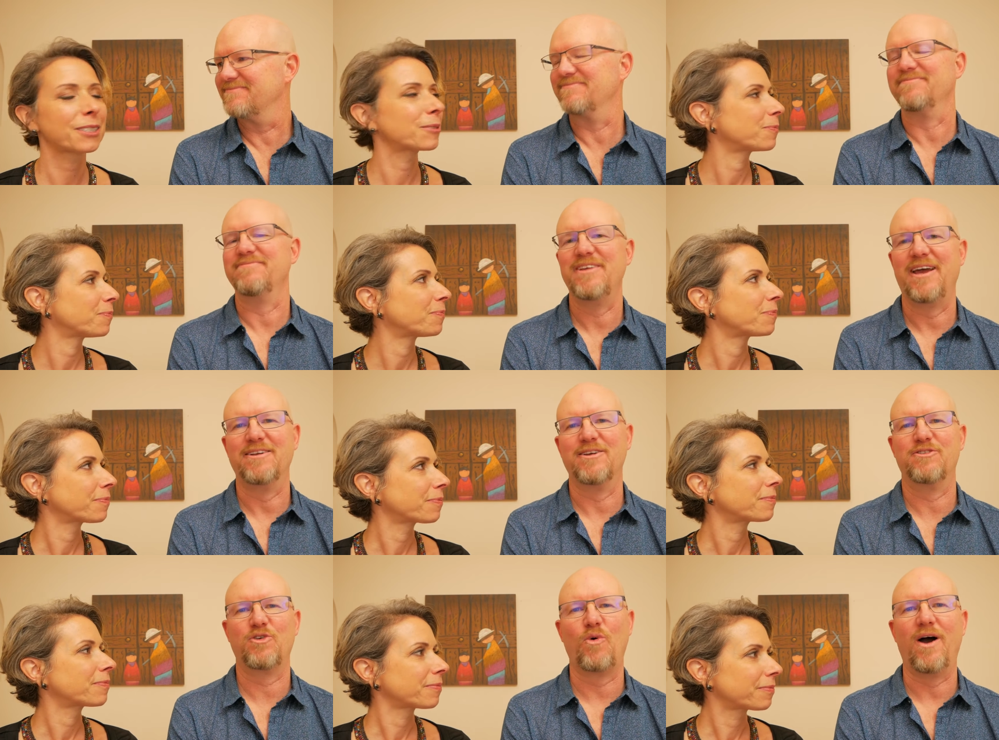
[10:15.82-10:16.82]
Speaker 1: mm-hmm. yeah
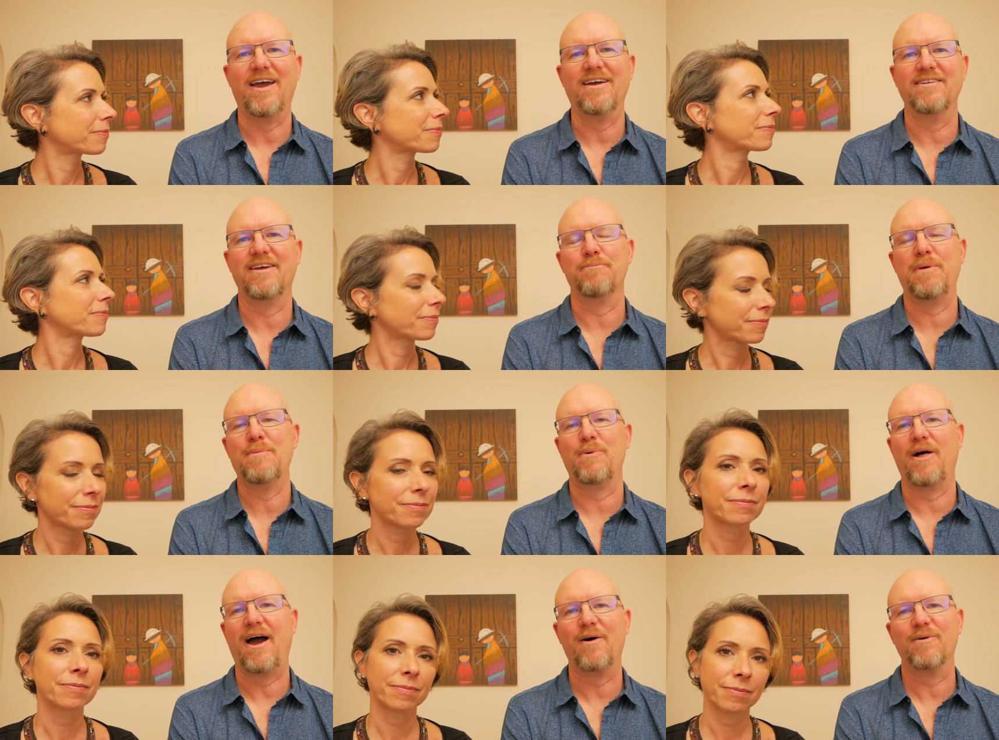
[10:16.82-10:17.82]
just quiet and
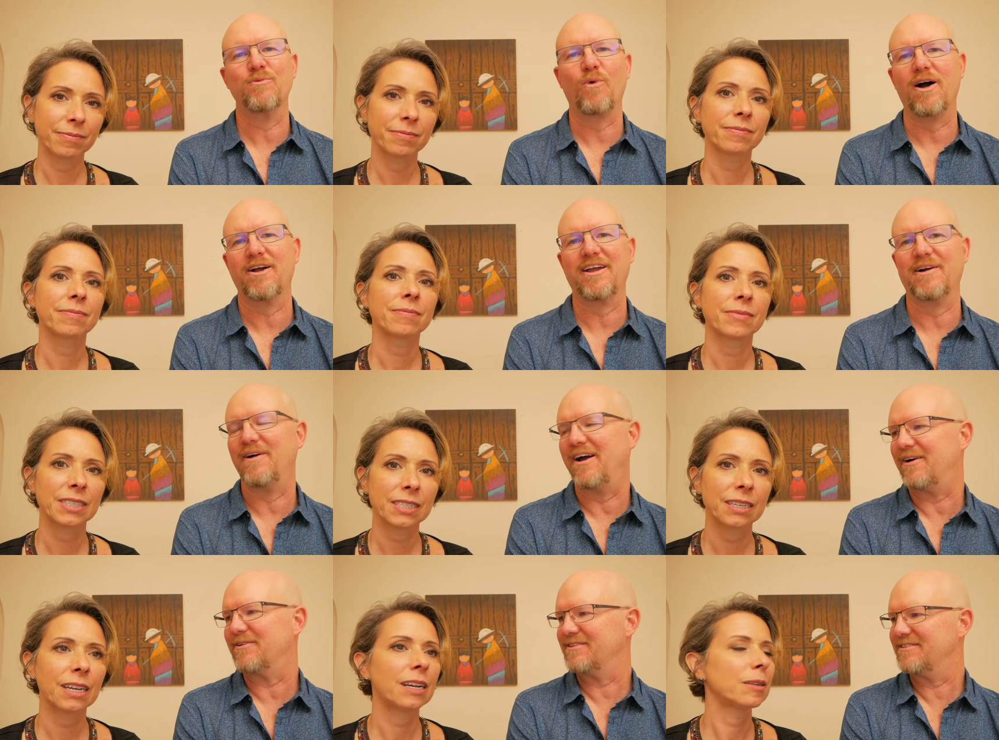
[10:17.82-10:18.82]
people out and walking
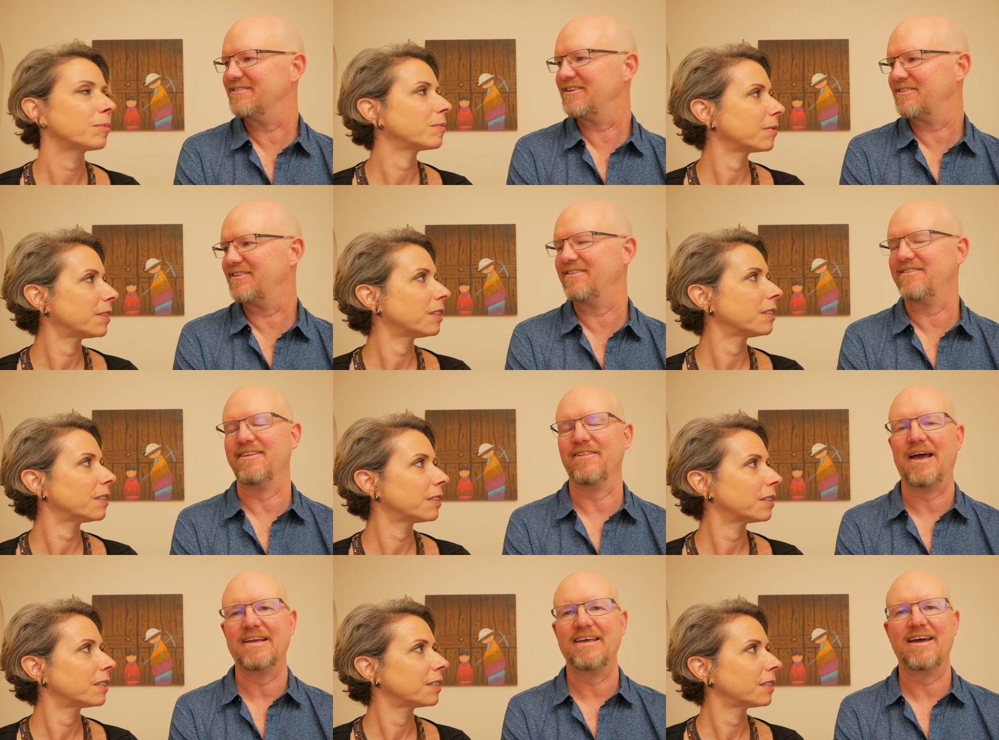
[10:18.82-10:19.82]
around yep. just
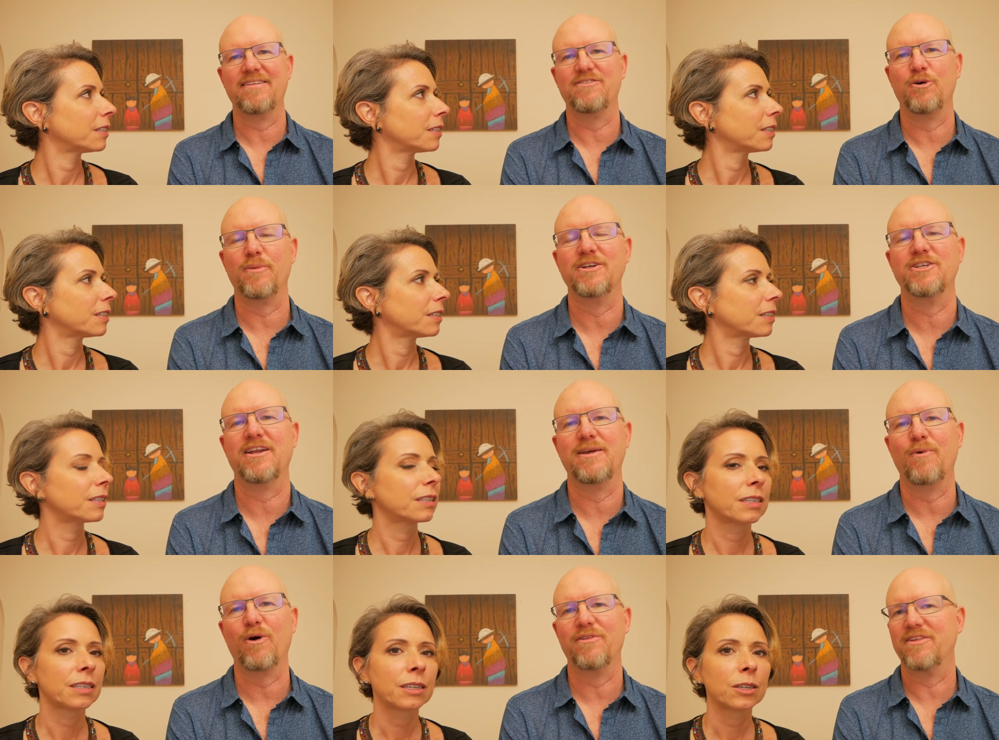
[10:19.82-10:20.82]
isn't like that so much
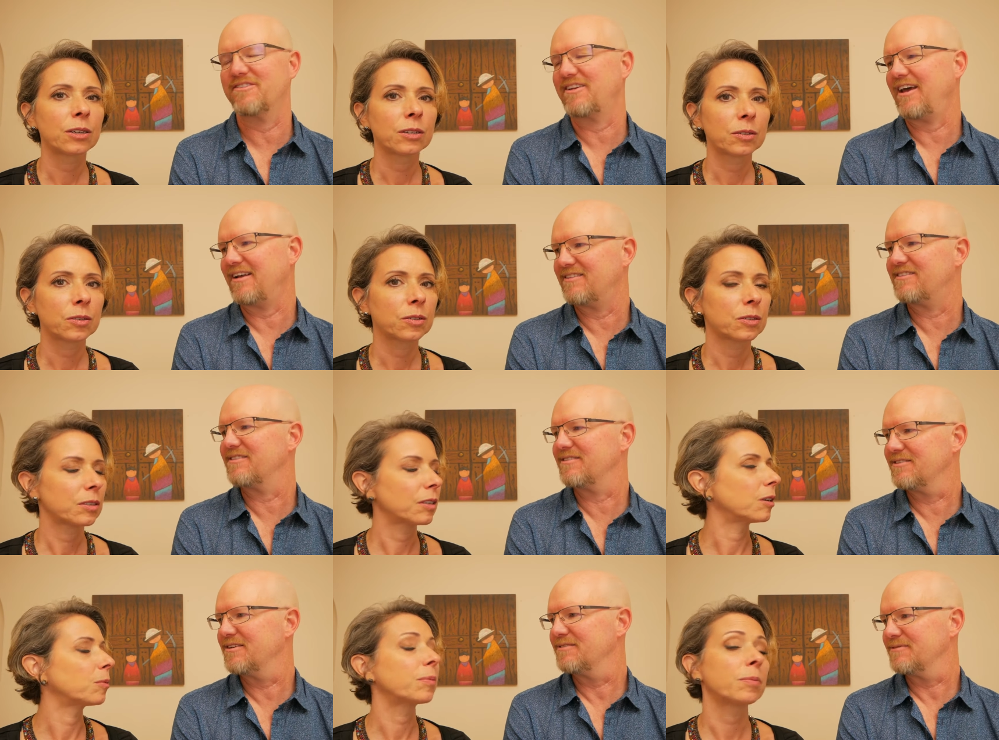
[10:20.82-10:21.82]
anymore in the
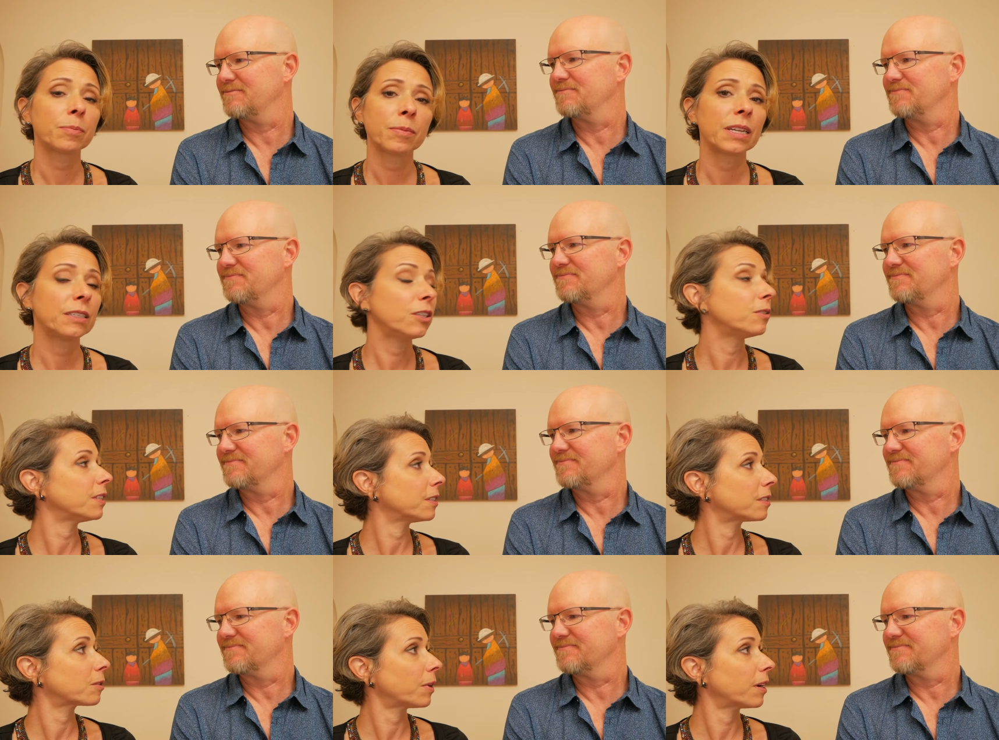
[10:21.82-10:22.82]
states
Speaker 2: nope and
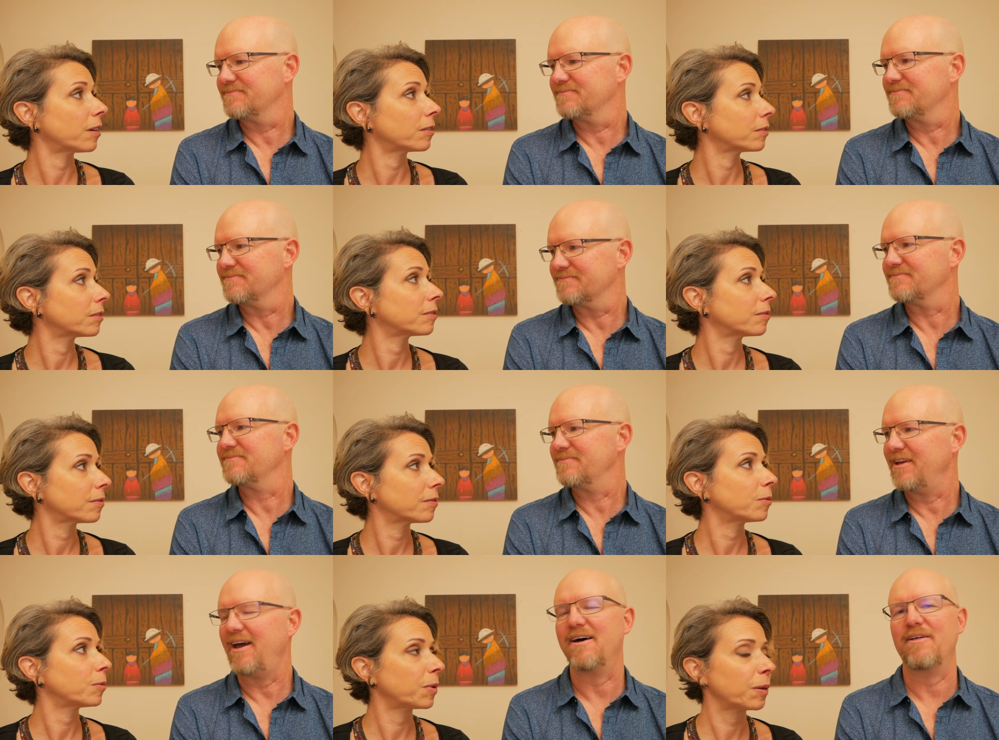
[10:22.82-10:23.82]
using the square.
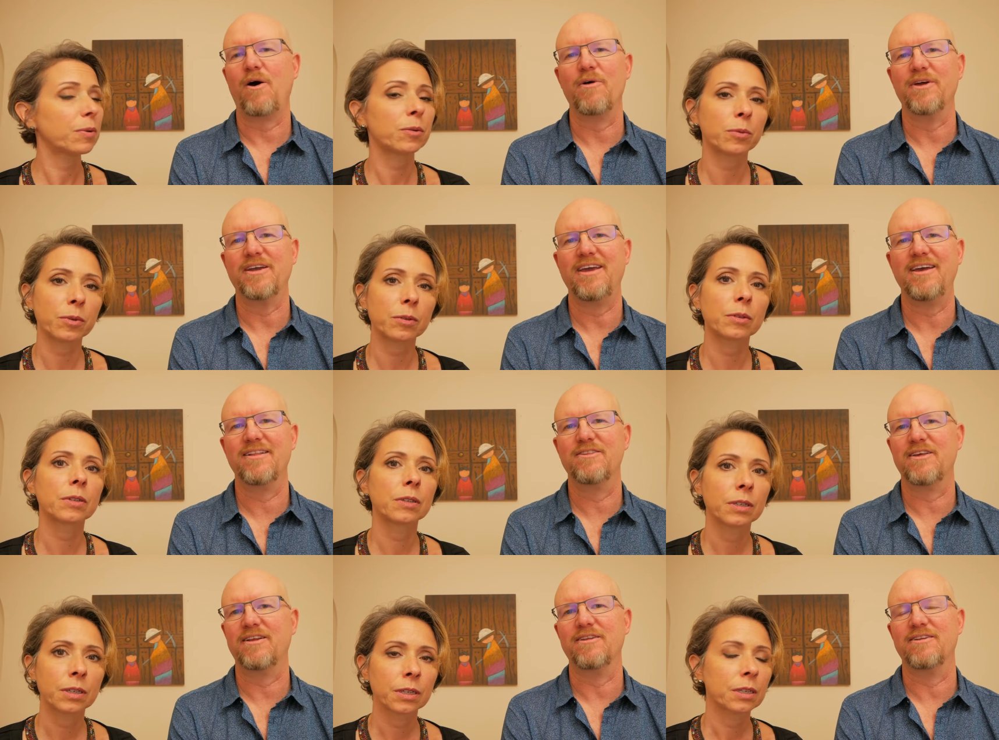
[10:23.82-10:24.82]
Speaker 1: Mm-hmm. Yeah, people all the were,
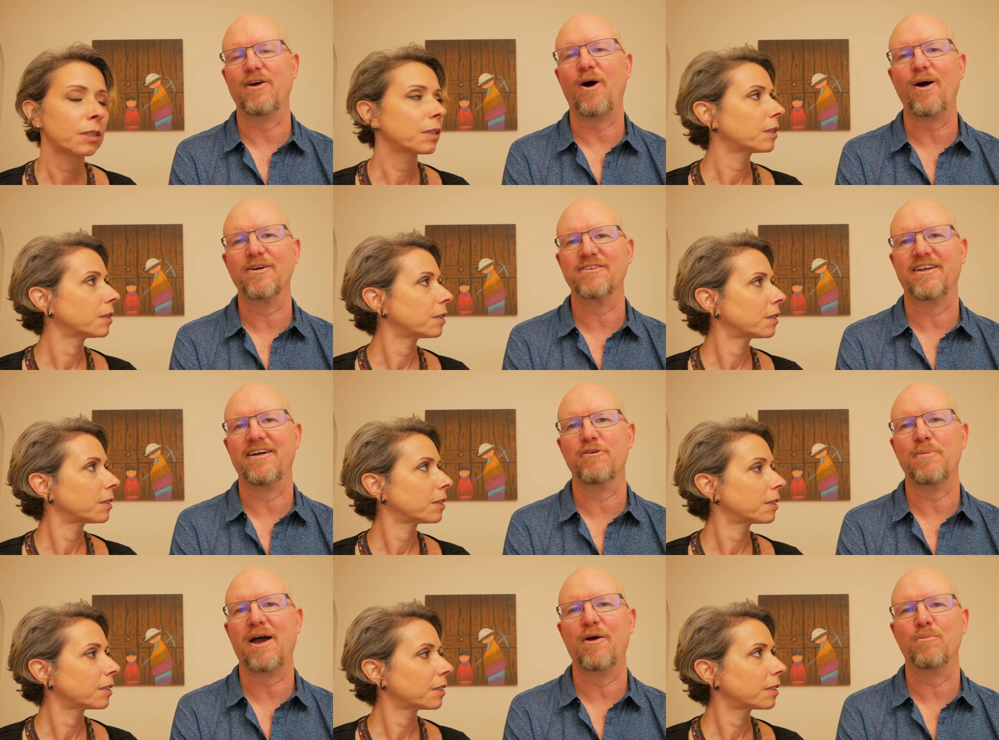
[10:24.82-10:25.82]
kids and the dogs and
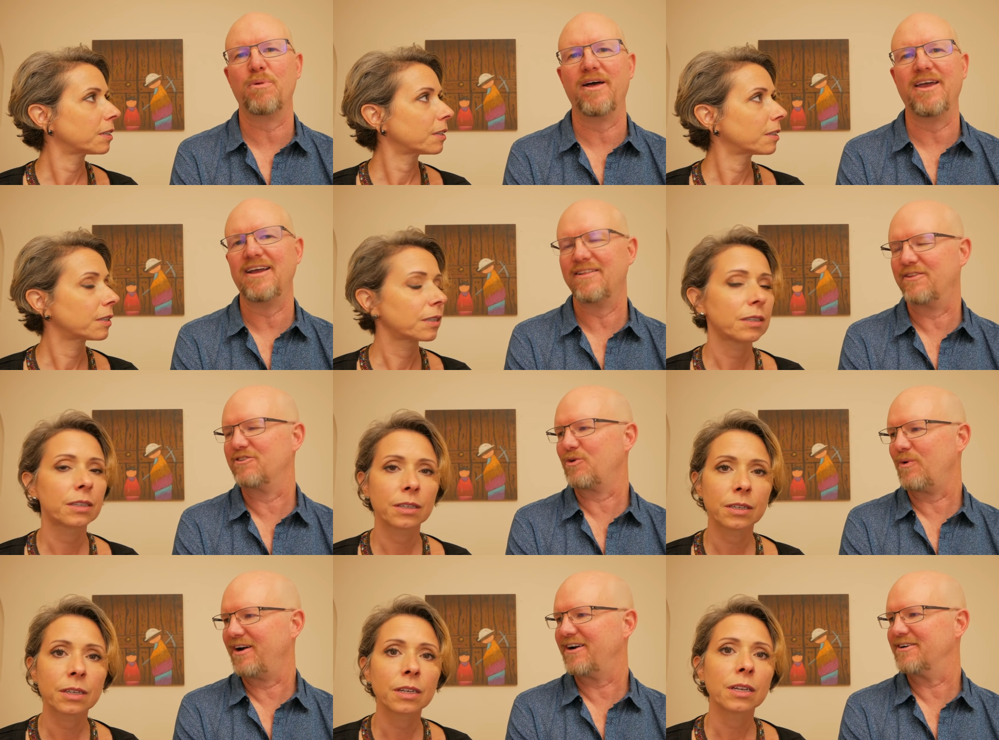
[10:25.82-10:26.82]
everybody were playing in the
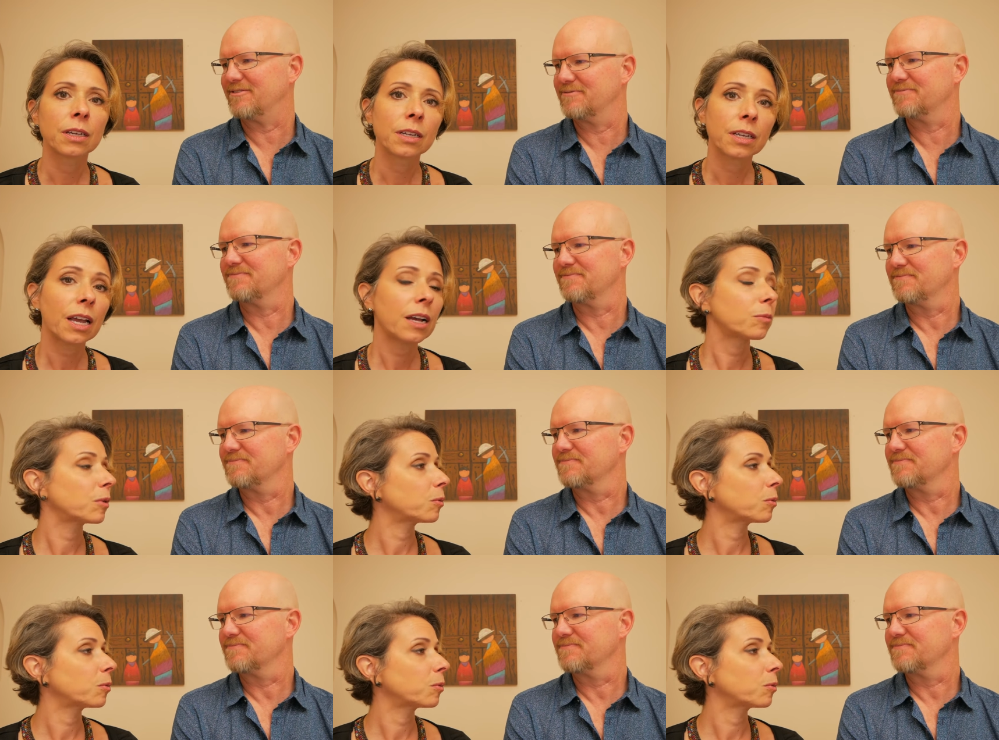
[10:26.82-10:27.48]
square.
Speaker 2: Yeah, and